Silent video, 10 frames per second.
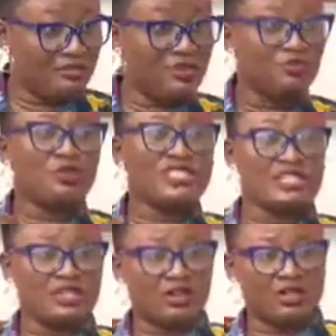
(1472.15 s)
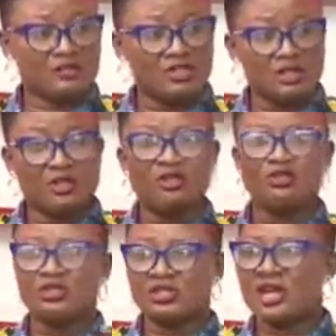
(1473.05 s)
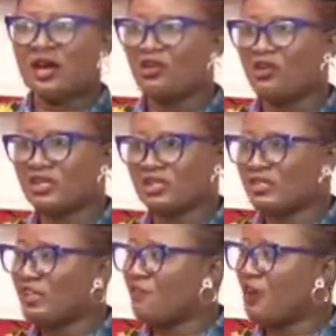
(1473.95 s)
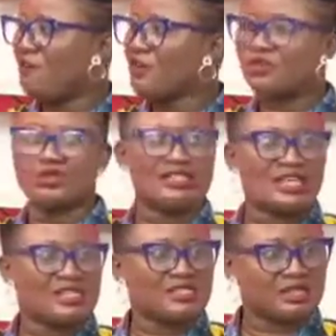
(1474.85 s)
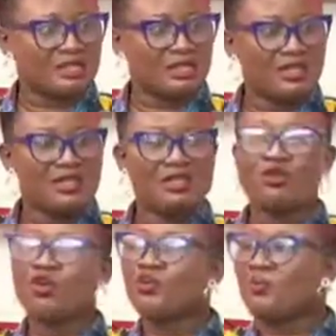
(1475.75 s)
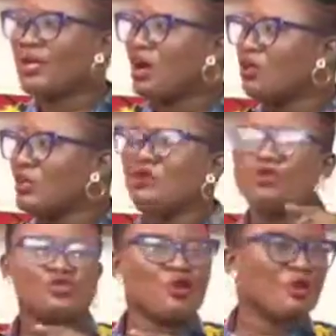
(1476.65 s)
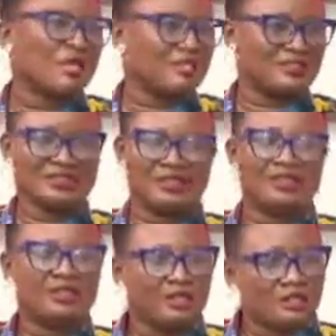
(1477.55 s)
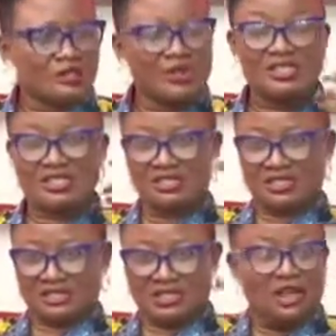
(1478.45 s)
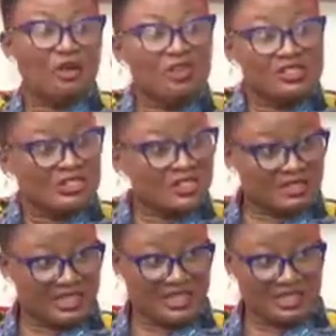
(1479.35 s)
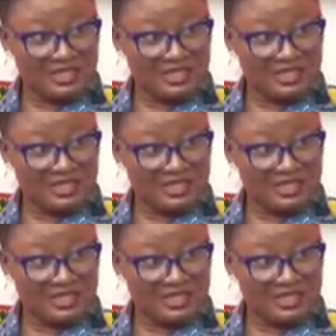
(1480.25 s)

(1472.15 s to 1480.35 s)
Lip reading: If you change our names, you see how long it can take for our friends to adjust. They call you by that old name. Oh, sorry. So it's a psychological thing.